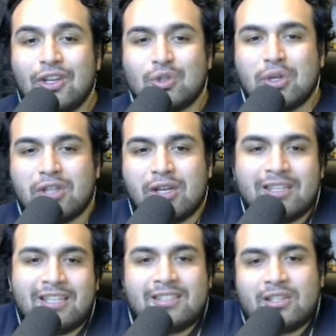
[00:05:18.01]
So I started to
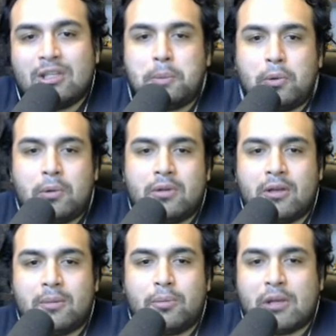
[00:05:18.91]
consider the
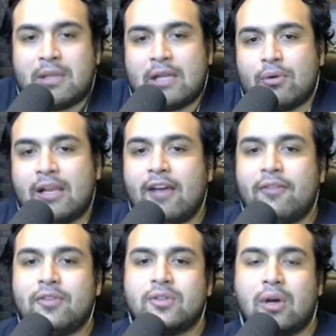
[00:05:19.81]
Pokemon that were
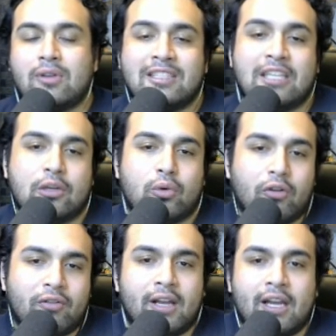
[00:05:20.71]
left. So I was thinking
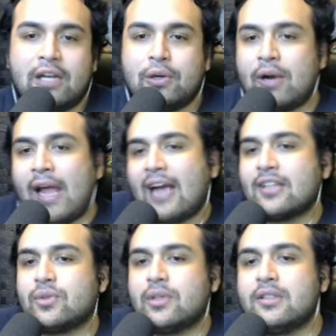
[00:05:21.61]
Corviknight or
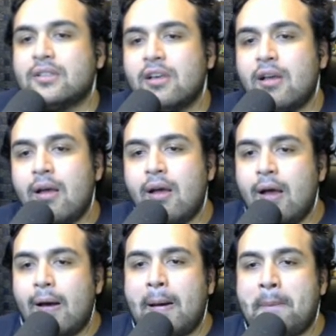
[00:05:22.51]
Haxorus,
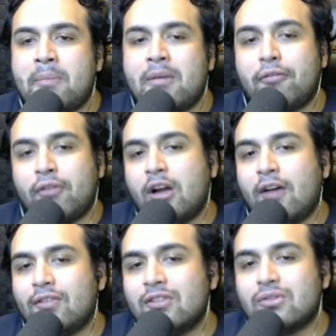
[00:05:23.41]
but my front
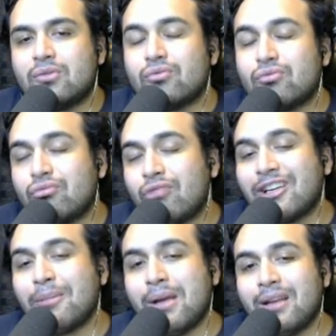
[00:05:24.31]
office
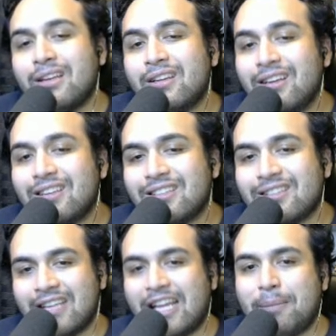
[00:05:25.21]
recommended
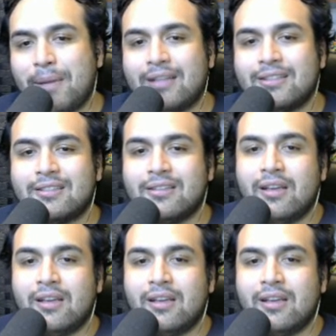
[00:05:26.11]
Salamence.